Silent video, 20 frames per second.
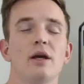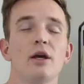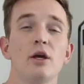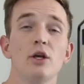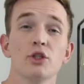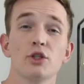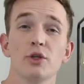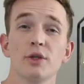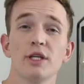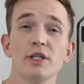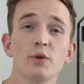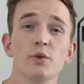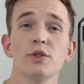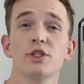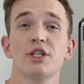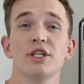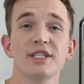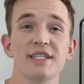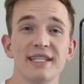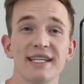So this
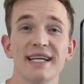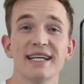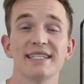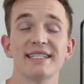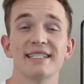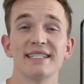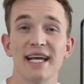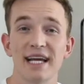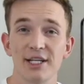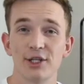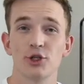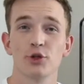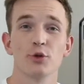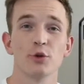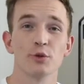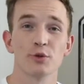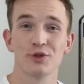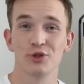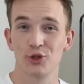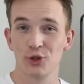was just the
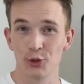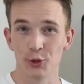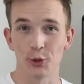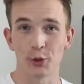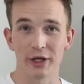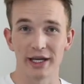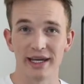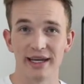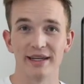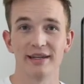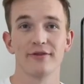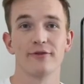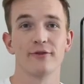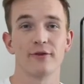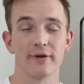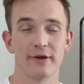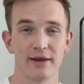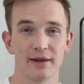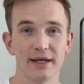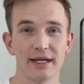essential toolkit
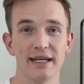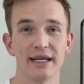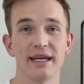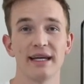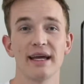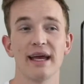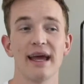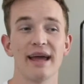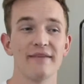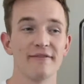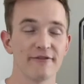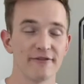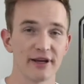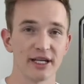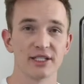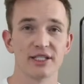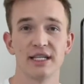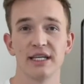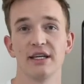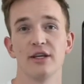for cleaning and
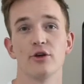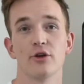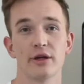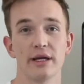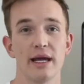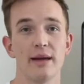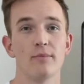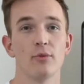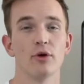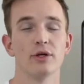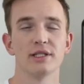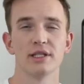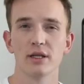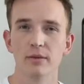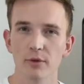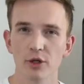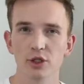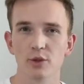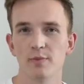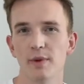fixing your Game Boys in
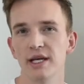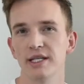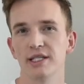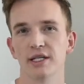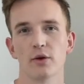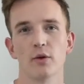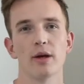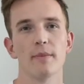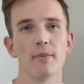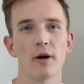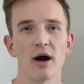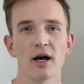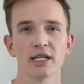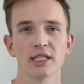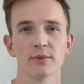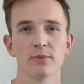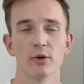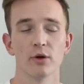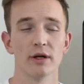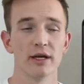the most basic way
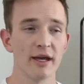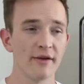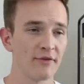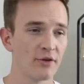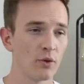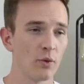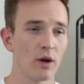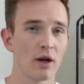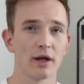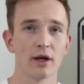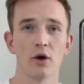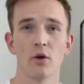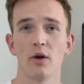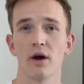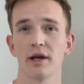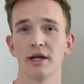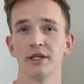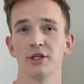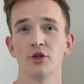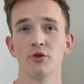possible. If you want to go
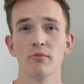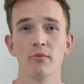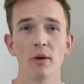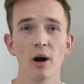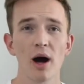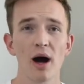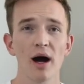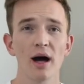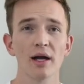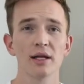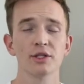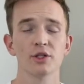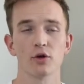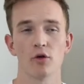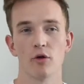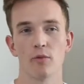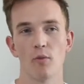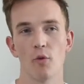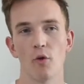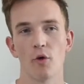on and do mods
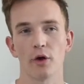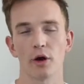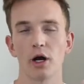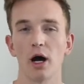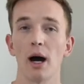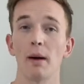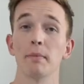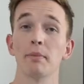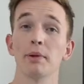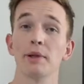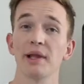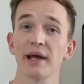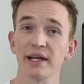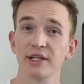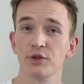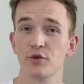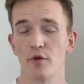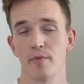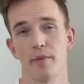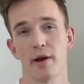or more
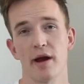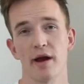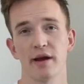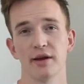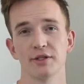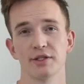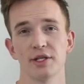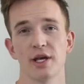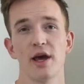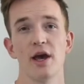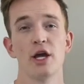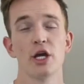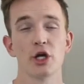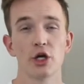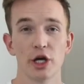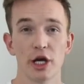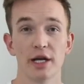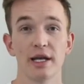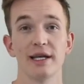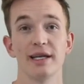complex repairs,
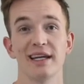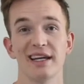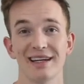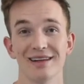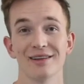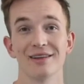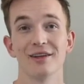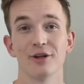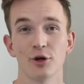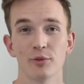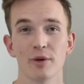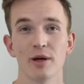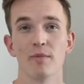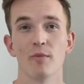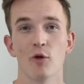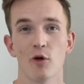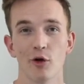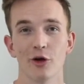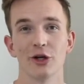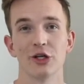you're going to need a little
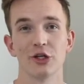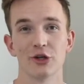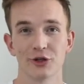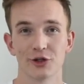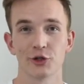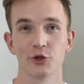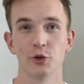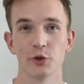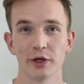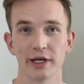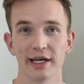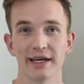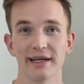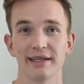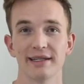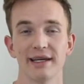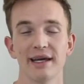bit more in your toolkit.